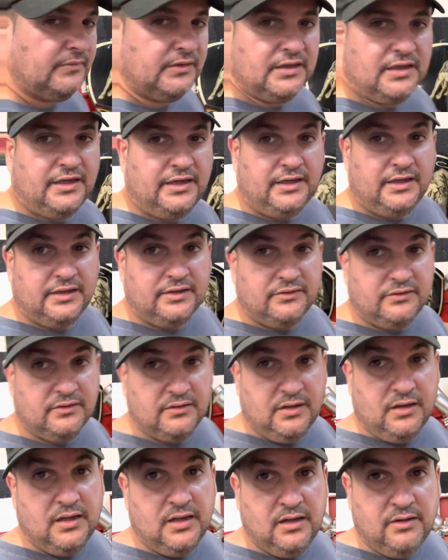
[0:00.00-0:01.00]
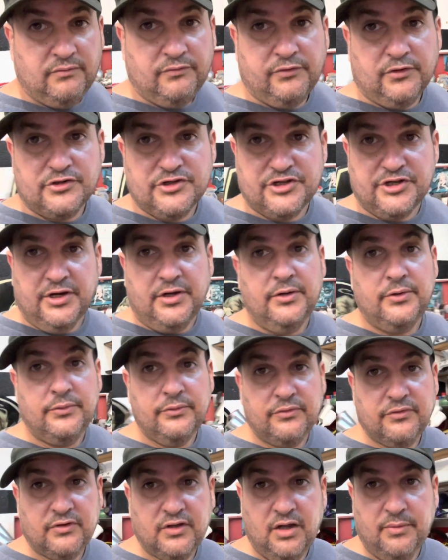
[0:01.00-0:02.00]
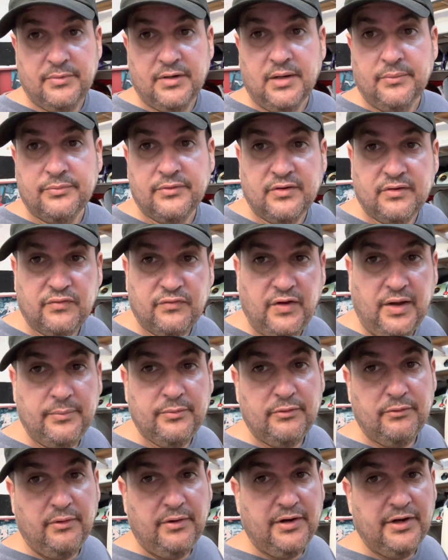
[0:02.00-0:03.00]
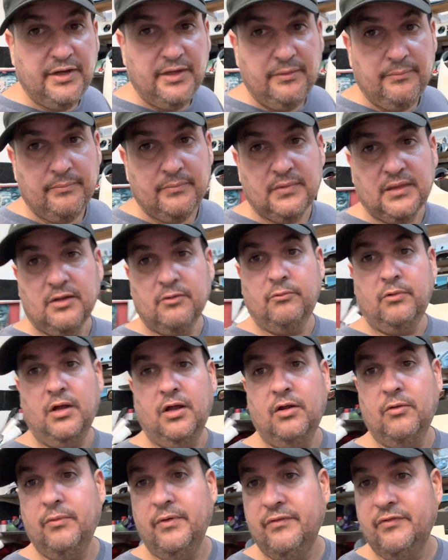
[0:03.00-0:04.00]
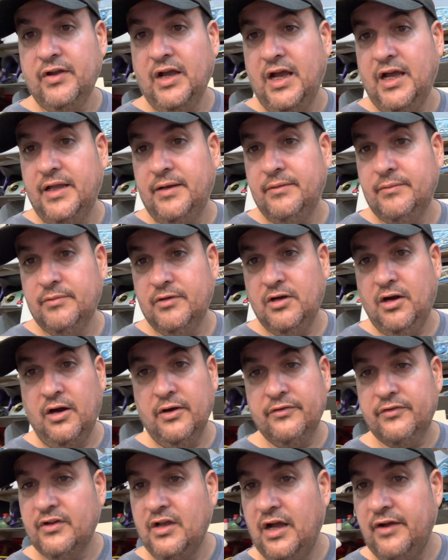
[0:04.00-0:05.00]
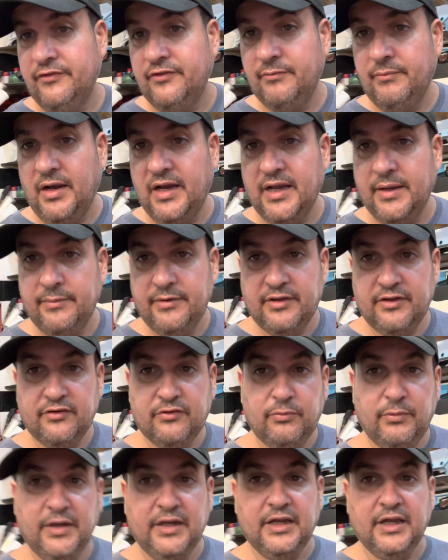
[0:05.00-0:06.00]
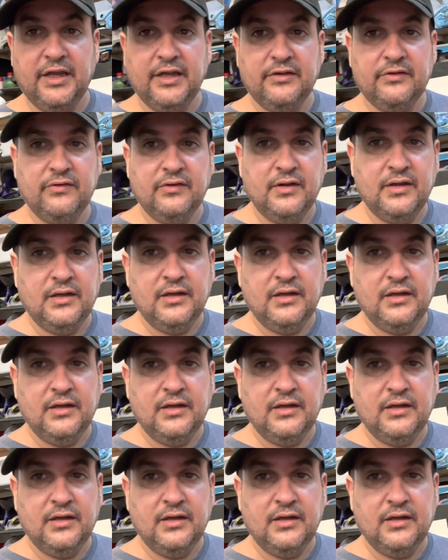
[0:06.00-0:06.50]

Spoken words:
And for shows coming up this February, well, we've got Cars and Coffee Miami this weekend.